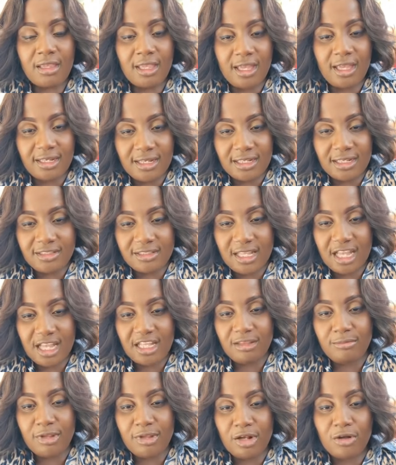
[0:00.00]
You
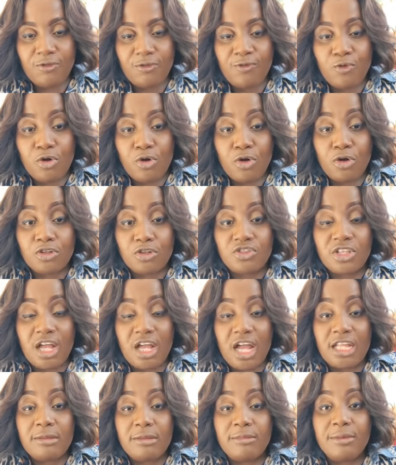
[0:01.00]
understand? You have to focus
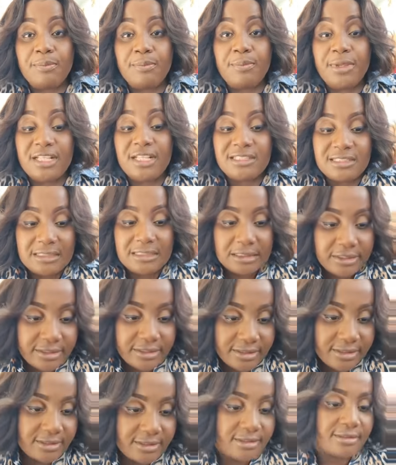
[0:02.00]
on the
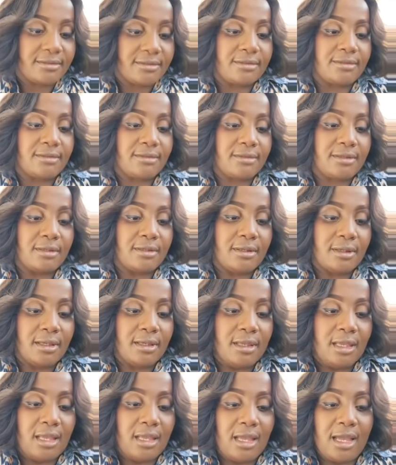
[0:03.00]
business.
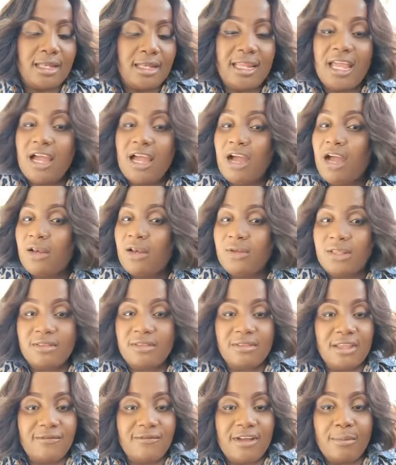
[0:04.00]
And I
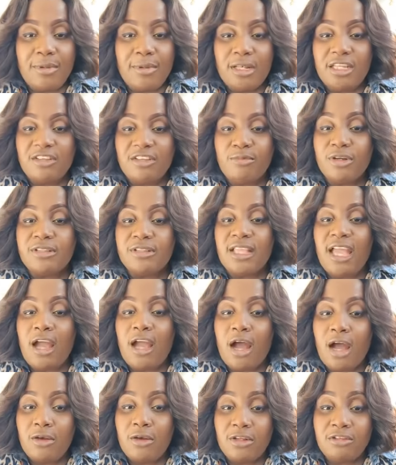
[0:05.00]
always never believe but
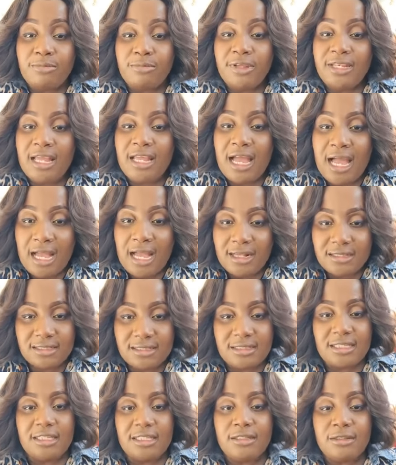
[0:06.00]
I always been
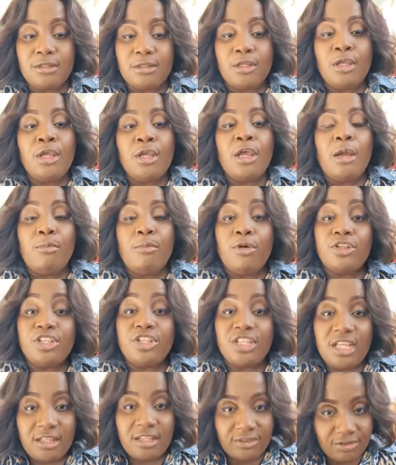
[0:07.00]
asking.
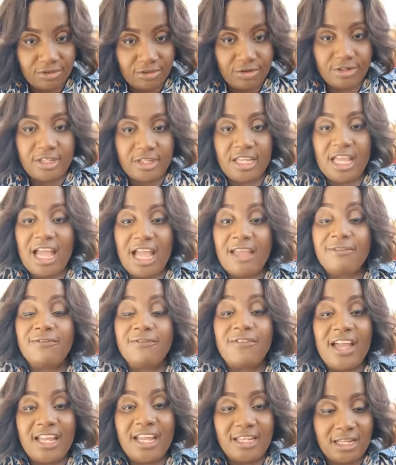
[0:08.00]
But yesterday, I
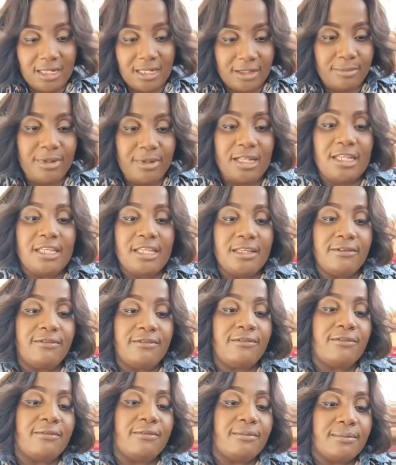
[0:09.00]
finally believe.